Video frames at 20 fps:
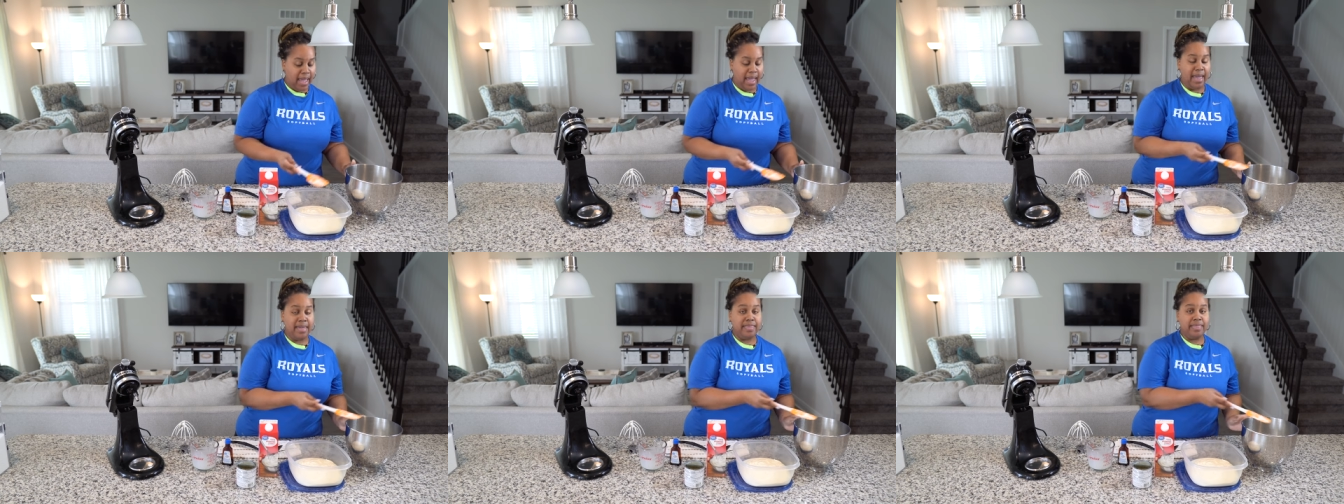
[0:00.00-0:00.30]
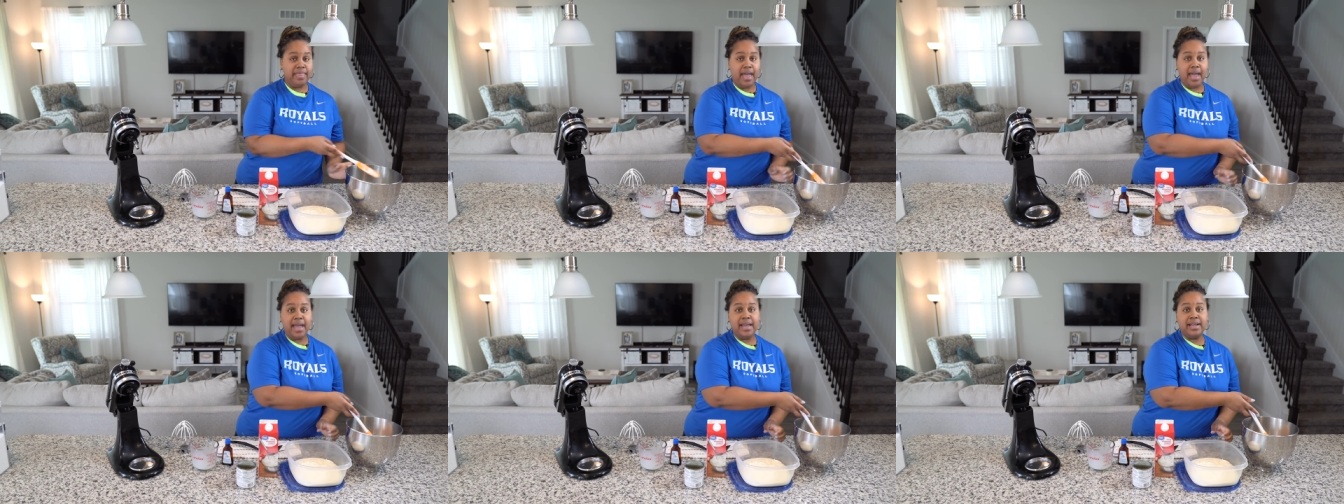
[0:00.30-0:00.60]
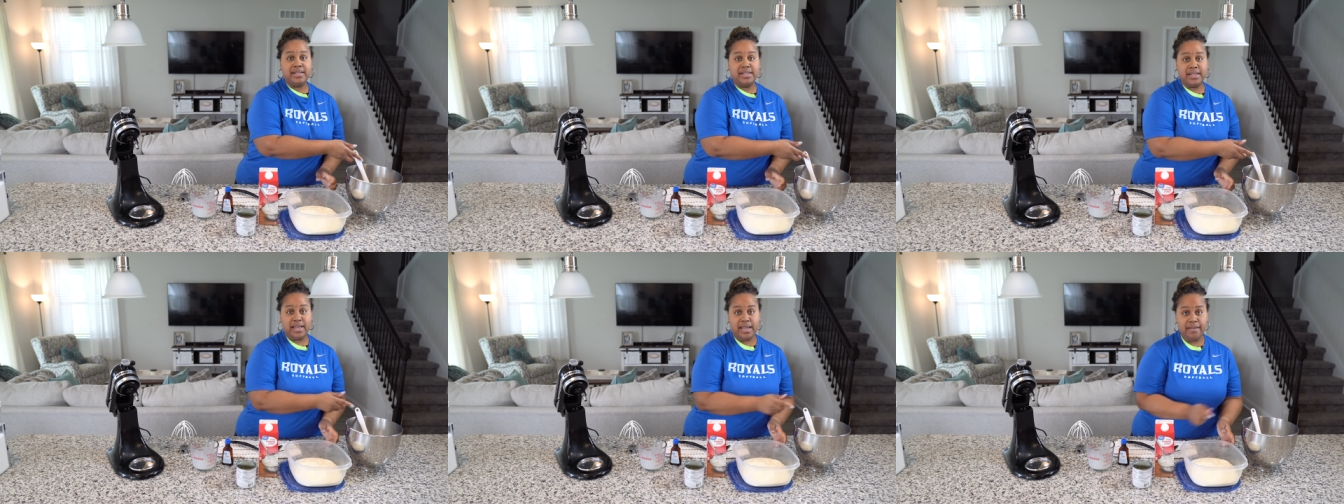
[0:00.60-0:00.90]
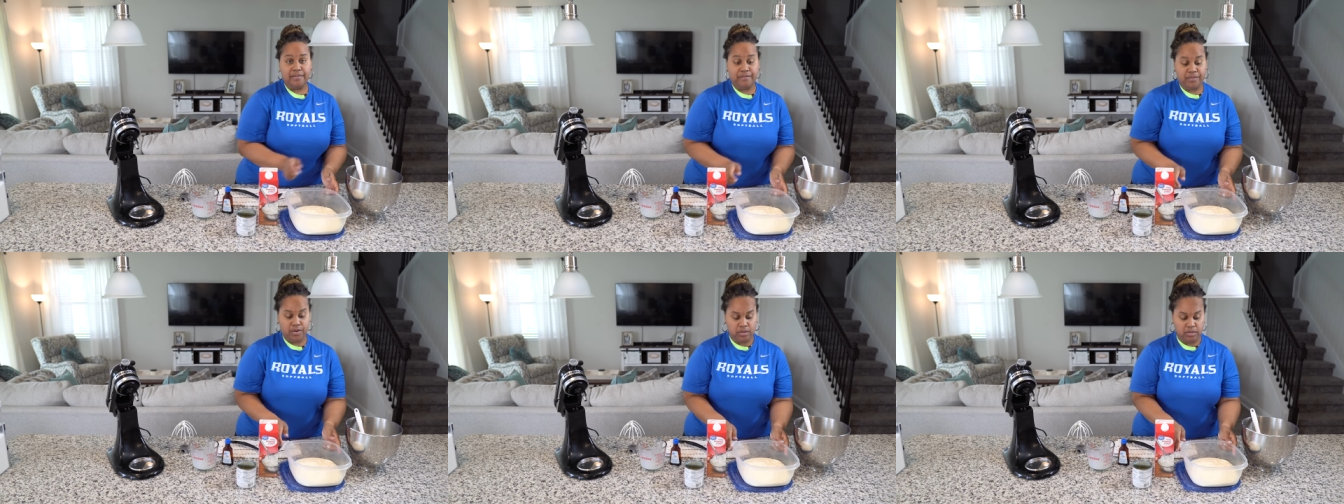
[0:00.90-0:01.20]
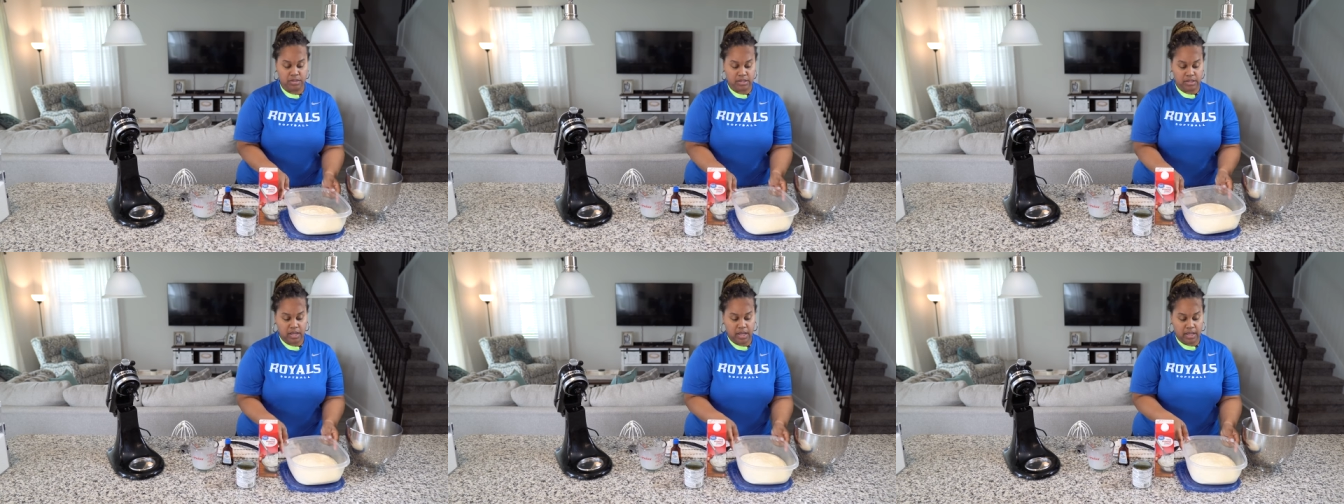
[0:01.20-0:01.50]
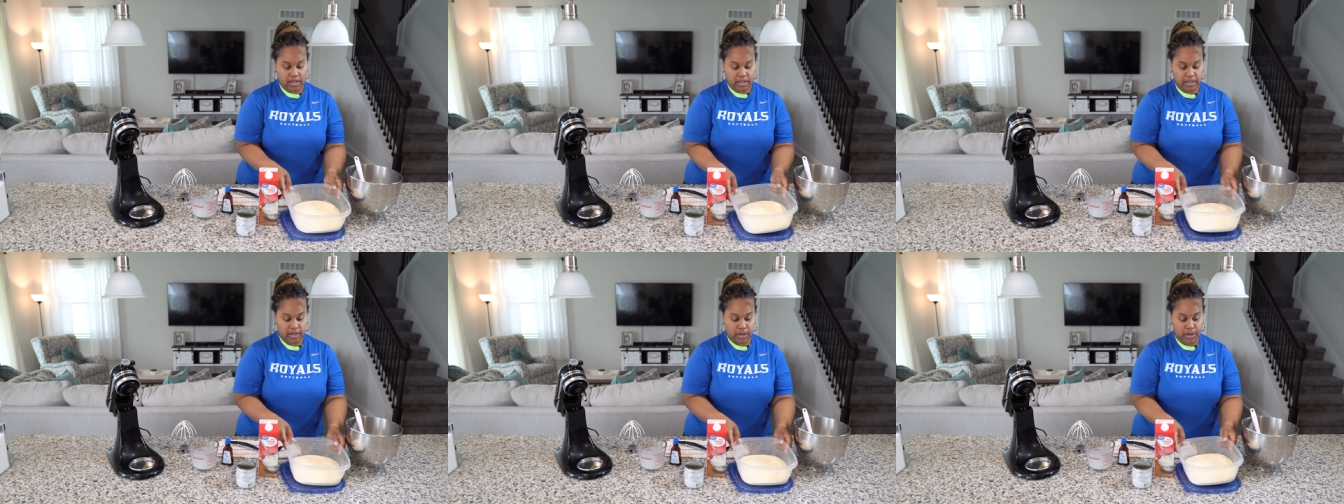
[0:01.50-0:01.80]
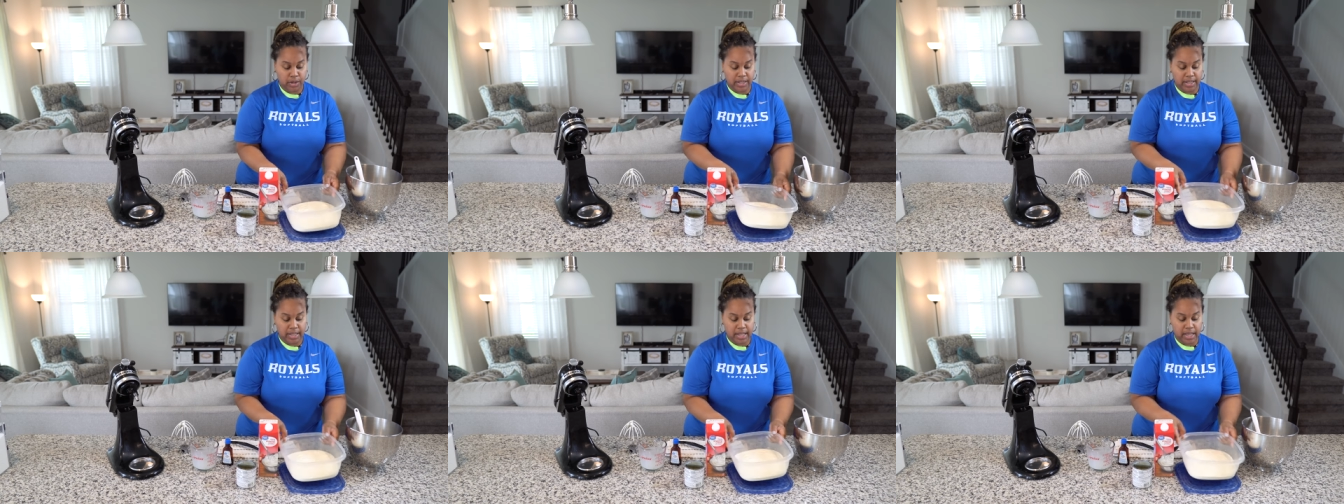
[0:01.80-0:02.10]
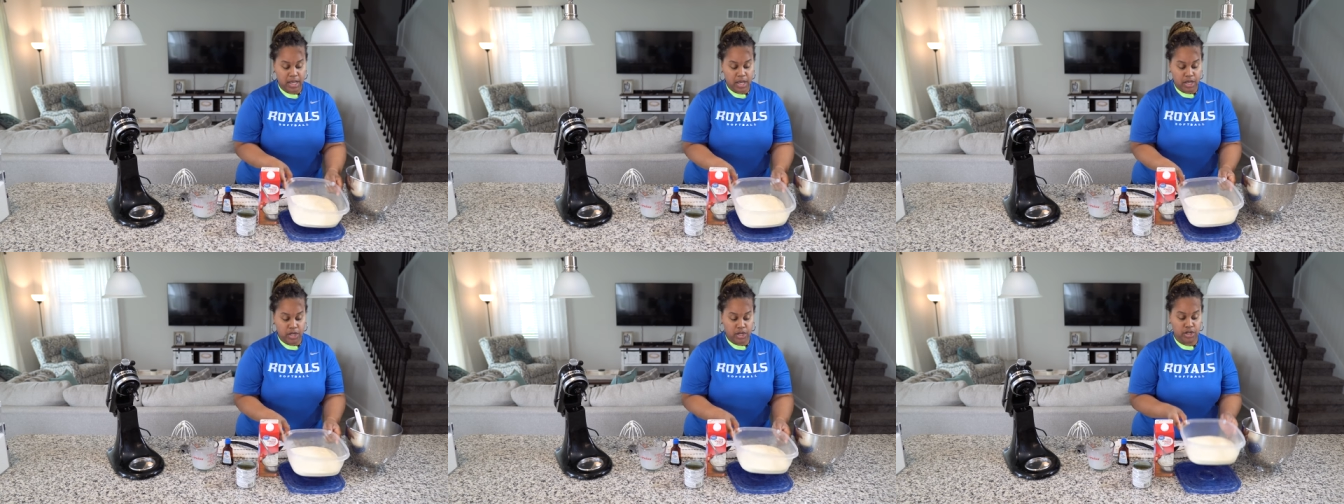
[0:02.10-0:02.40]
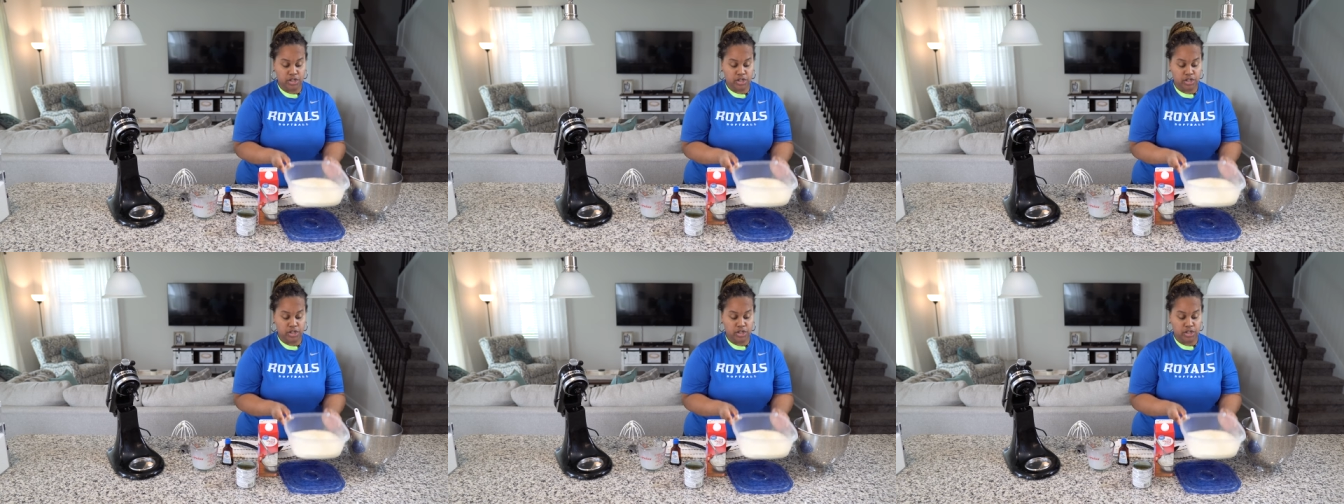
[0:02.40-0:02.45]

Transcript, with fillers: And that is it, folks. Literally,